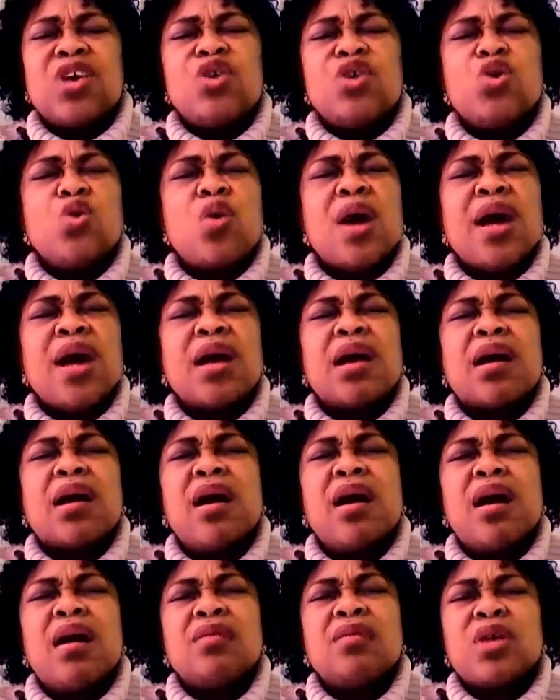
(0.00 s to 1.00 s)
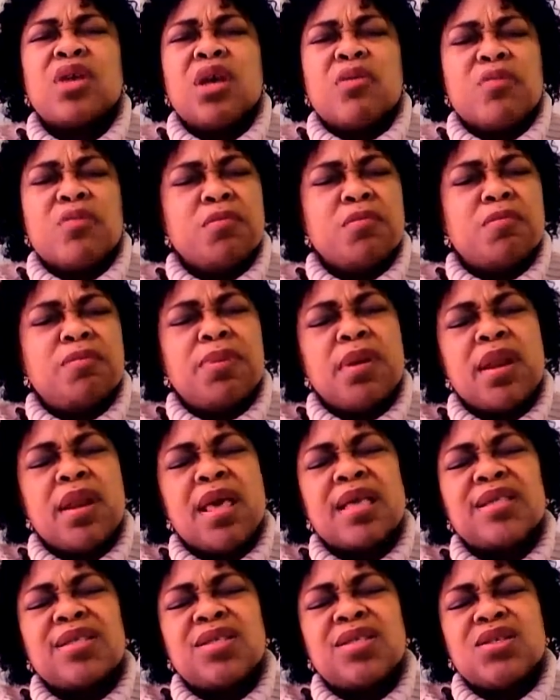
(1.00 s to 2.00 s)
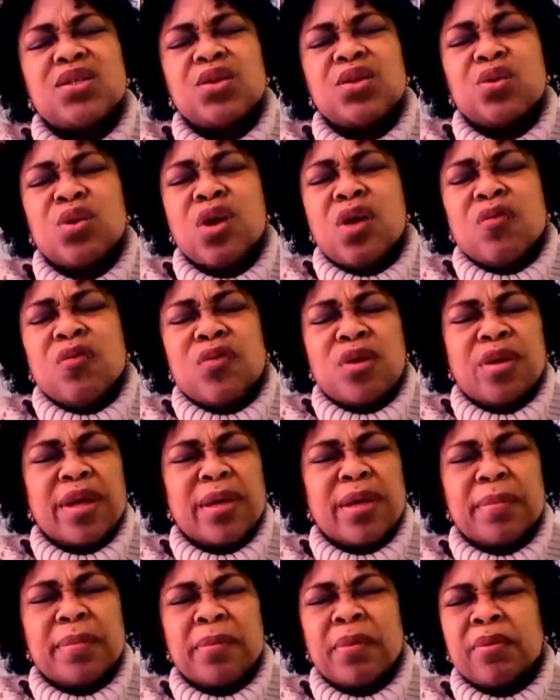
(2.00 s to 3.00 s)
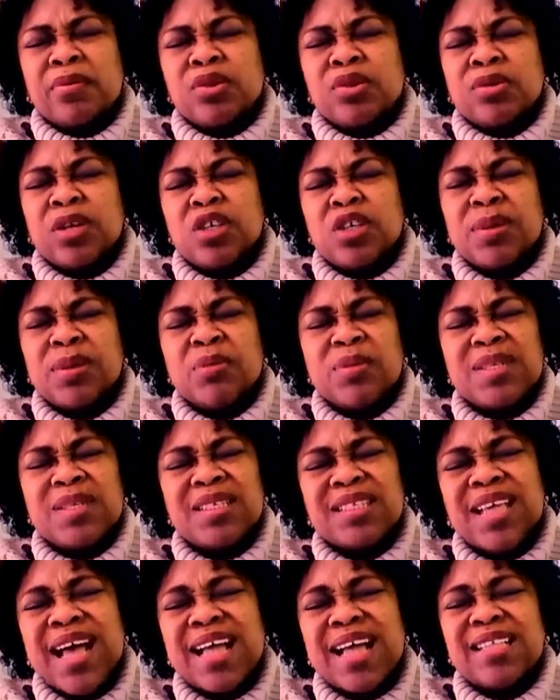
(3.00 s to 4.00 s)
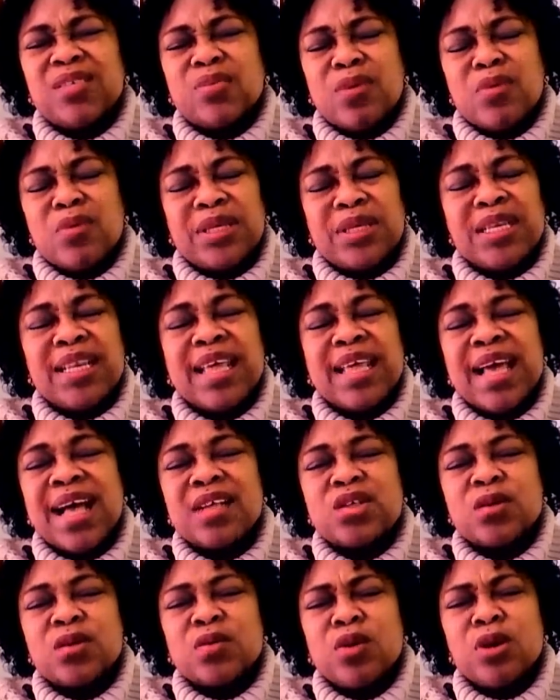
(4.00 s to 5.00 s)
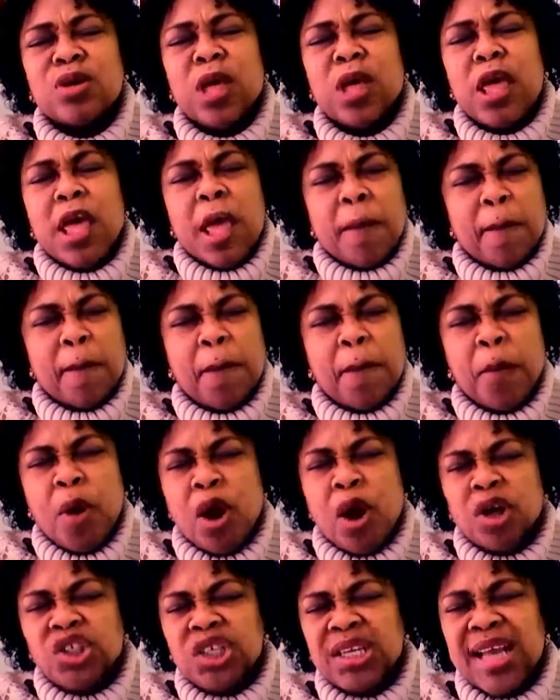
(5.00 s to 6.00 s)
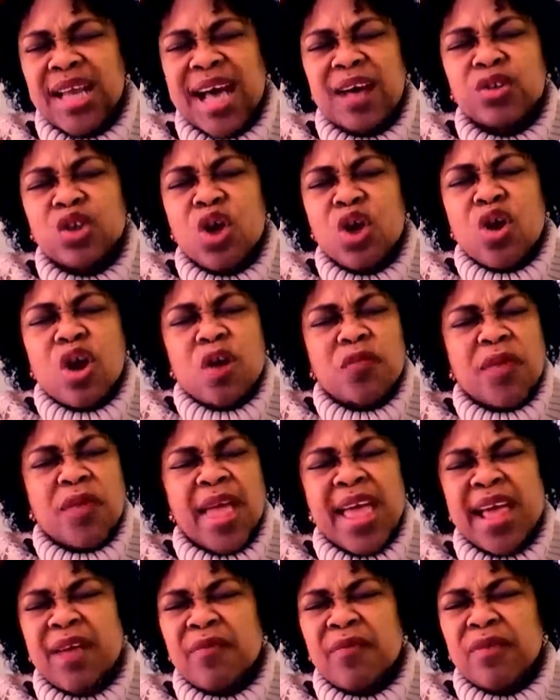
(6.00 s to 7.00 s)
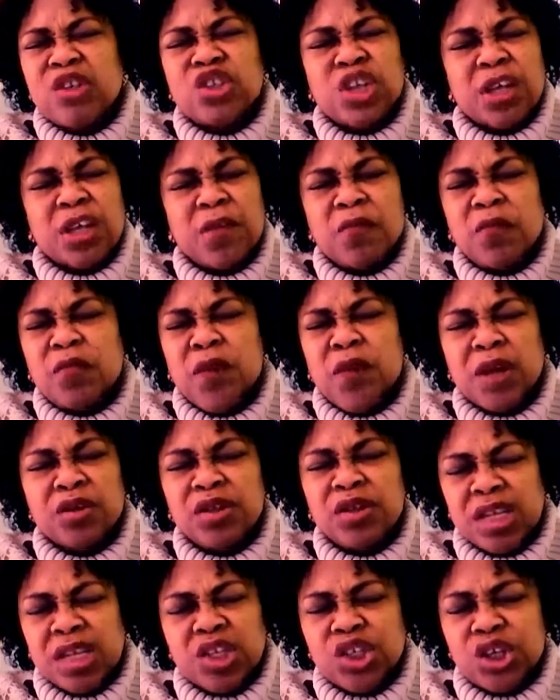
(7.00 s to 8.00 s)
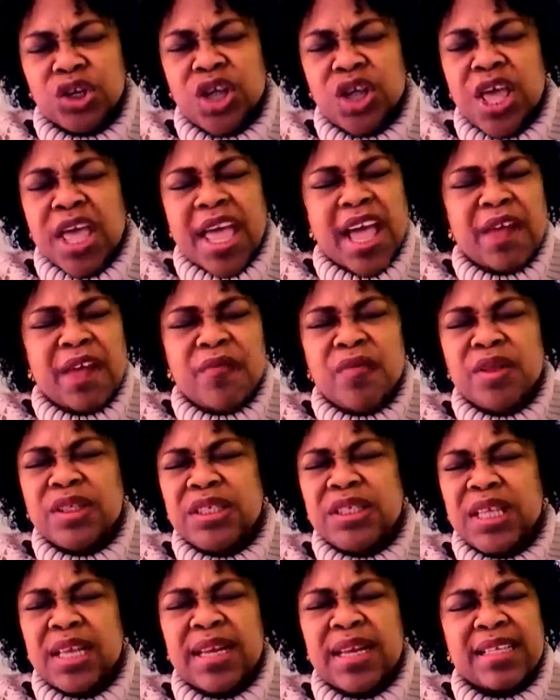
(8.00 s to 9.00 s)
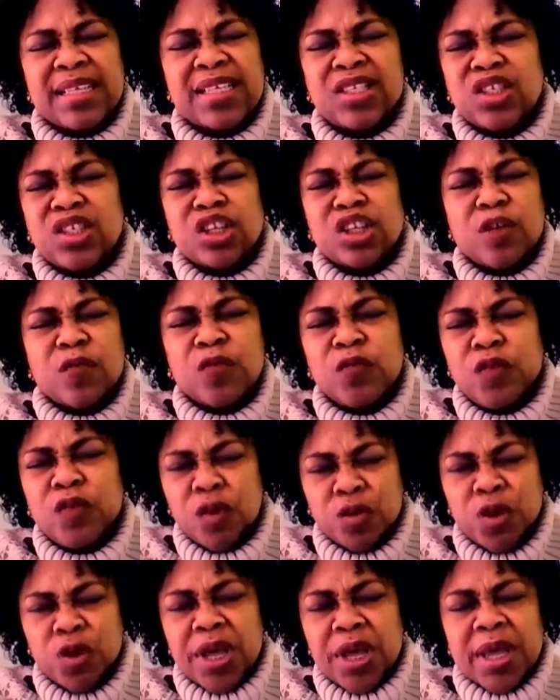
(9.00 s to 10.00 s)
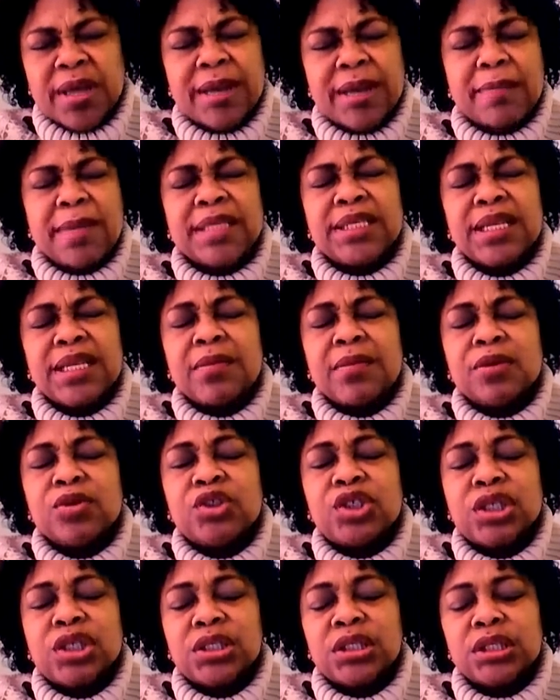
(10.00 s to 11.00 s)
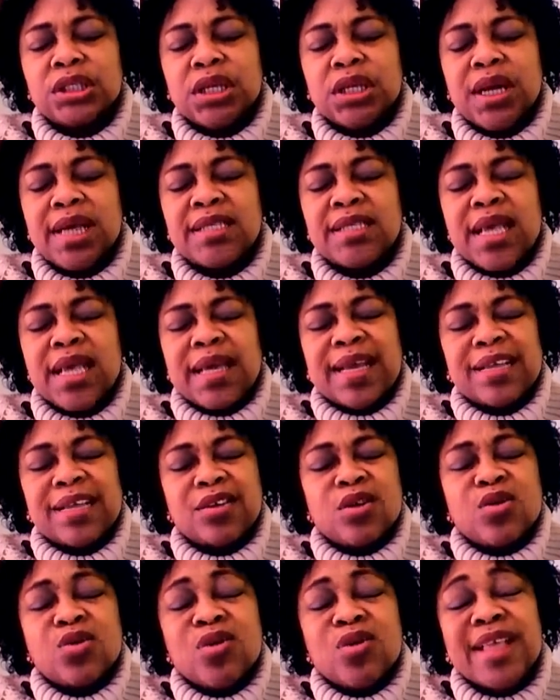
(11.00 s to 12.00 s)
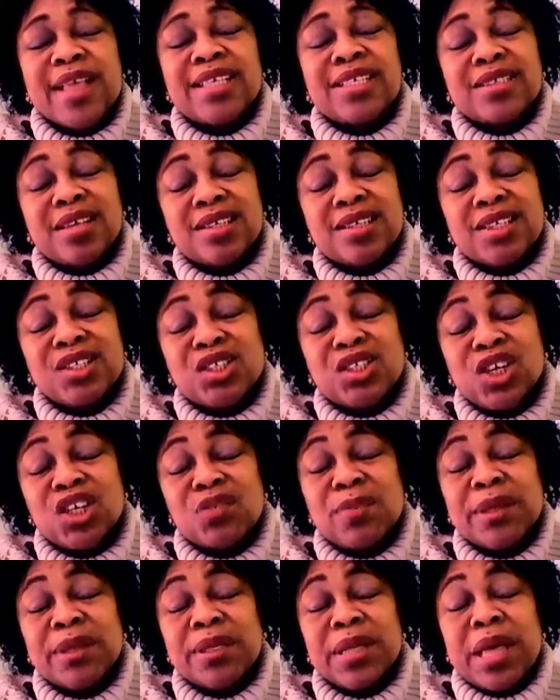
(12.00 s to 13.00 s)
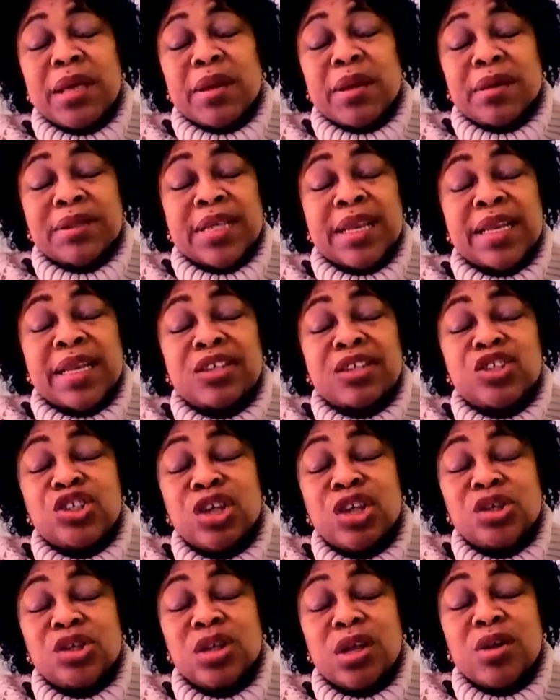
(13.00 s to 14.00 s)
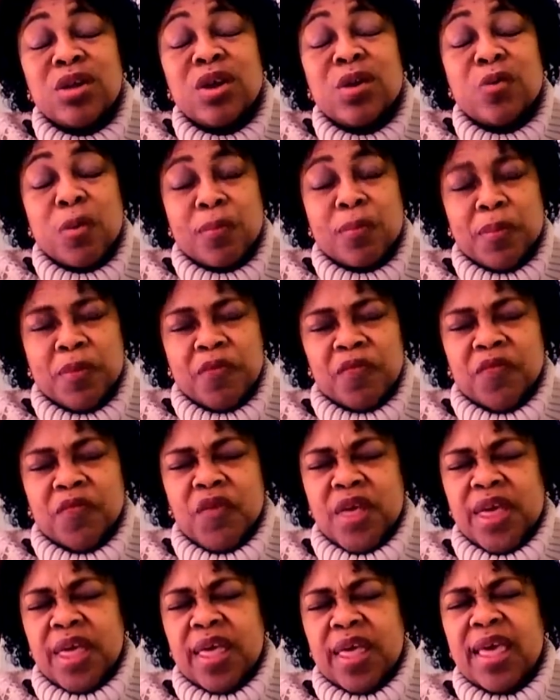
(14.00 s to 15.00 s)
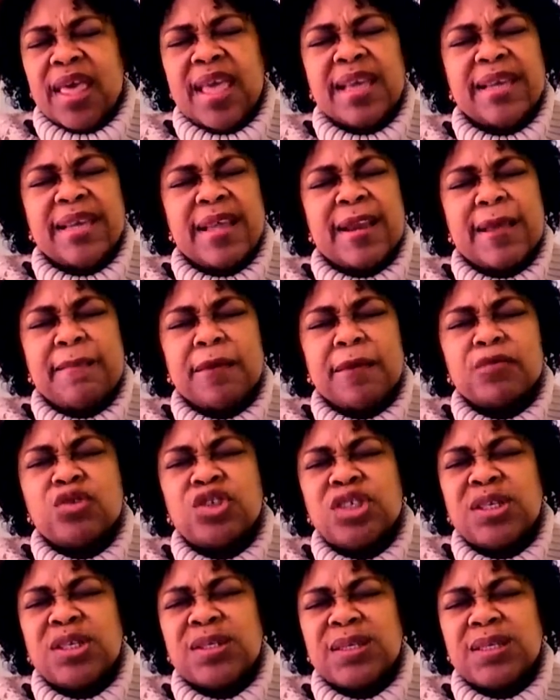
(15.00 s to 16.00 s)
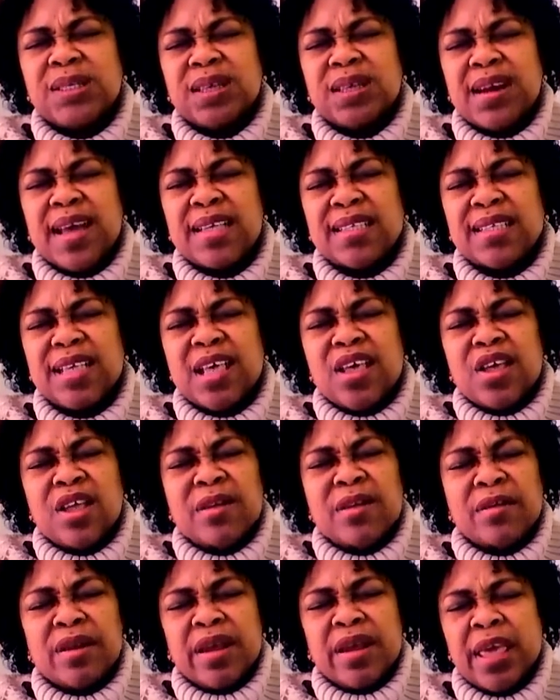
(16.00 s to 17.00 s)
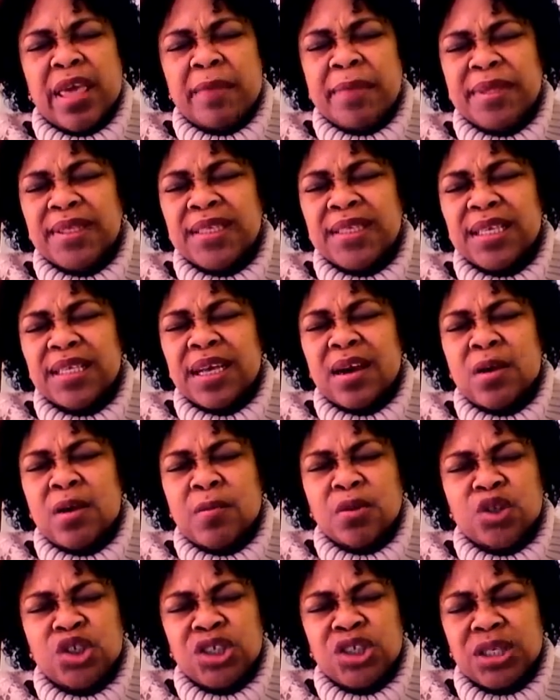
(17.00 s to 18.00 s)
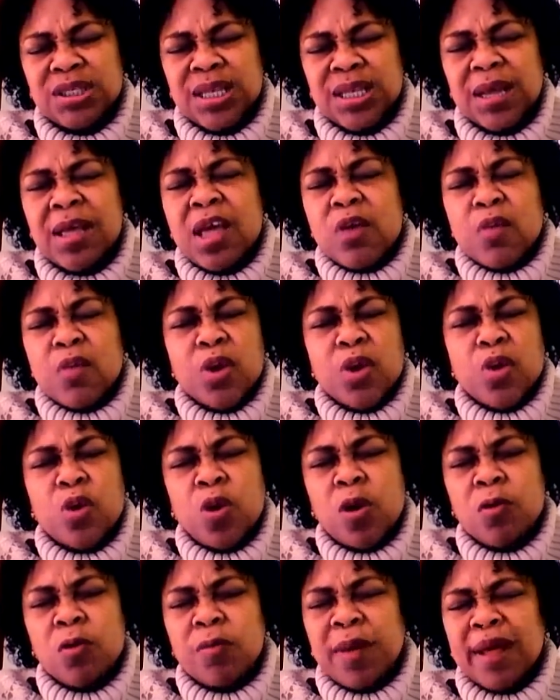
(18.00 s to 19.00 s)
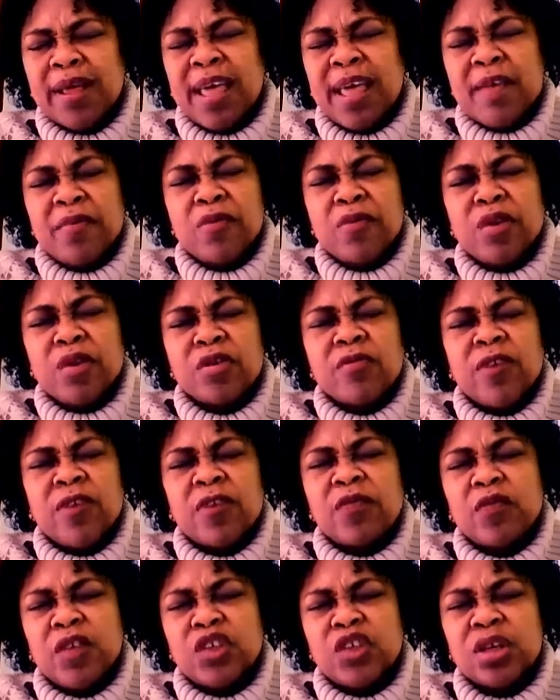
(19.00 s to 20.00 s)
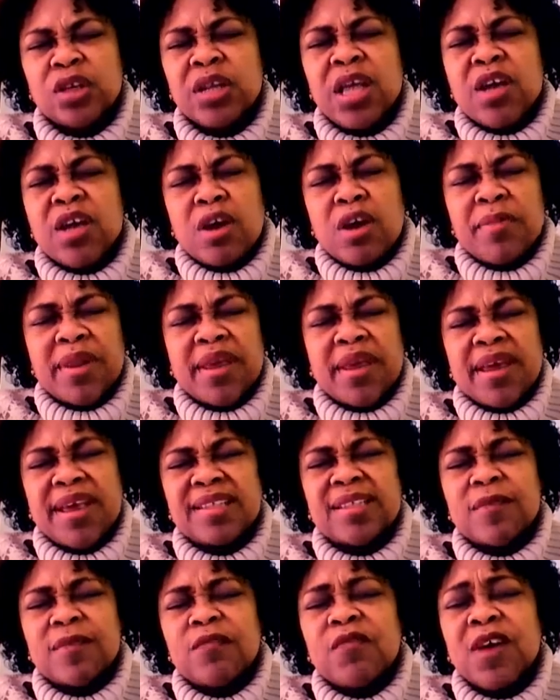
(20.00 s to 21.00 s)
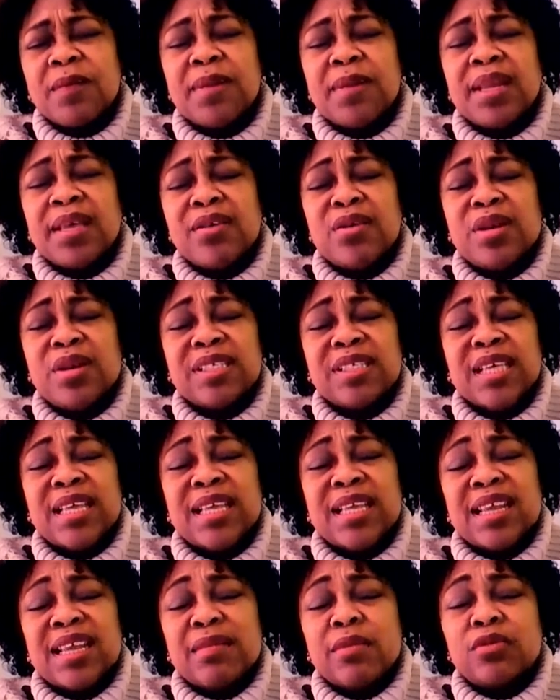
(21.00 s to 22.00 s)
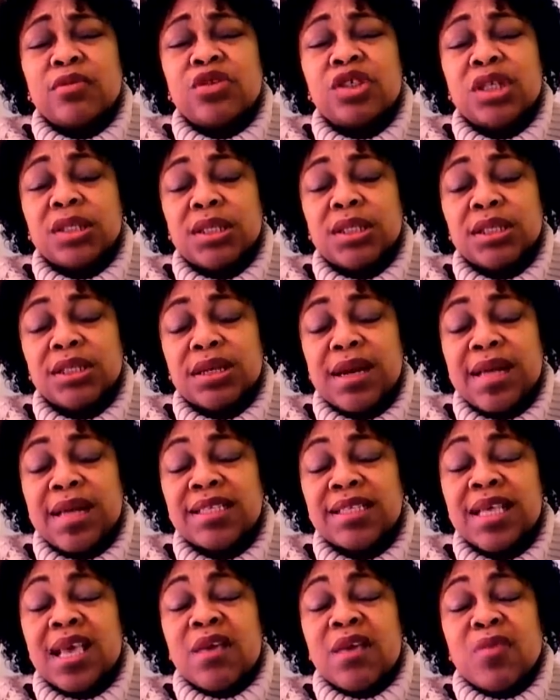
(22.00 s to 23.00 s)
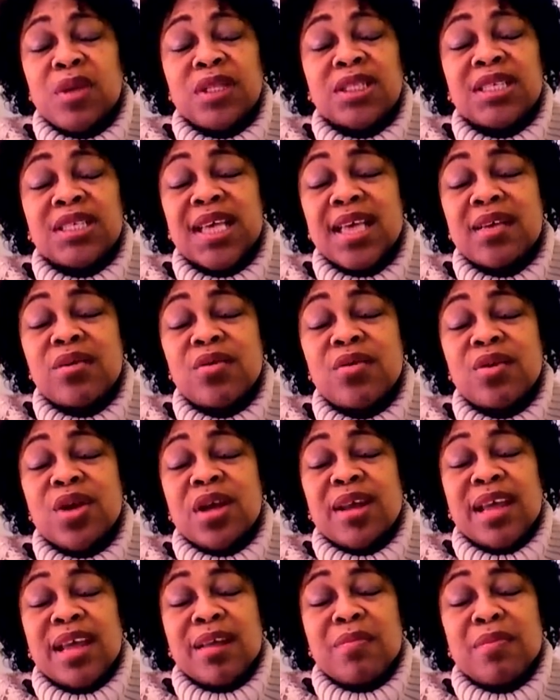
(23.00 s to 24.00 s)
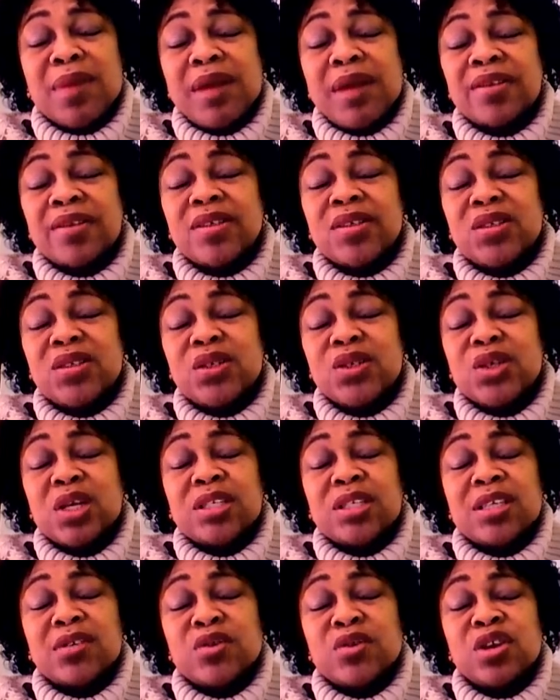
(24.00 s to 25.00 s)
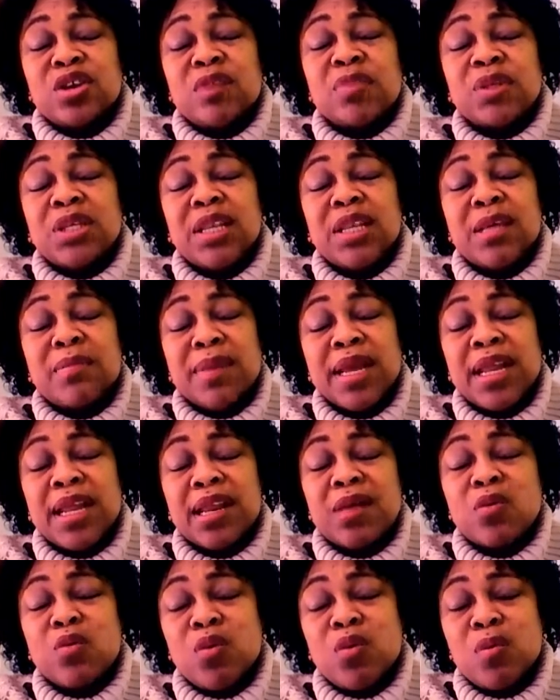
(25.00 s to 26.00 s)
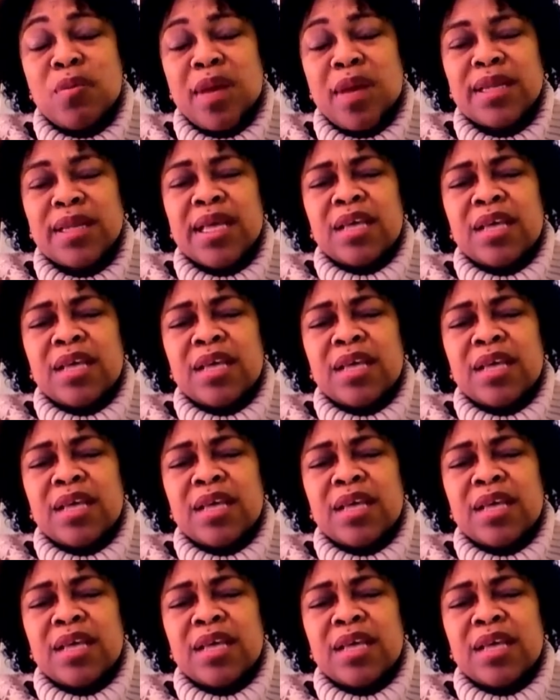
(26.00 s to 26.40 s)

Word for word: You are God. We bless you for a judgment. We start from within the house of God, a purging out of every changing foundation, everything that is not of you. In the mighty name of Jesus Christ, that your righteous judgment concerning the church of God will prevail. In the name of Jesus Christ, in the that we hold back every rod of affliction coming against the family unit. In the name of Jesus Christ, we thank you that marriage is a union between a man and a woman.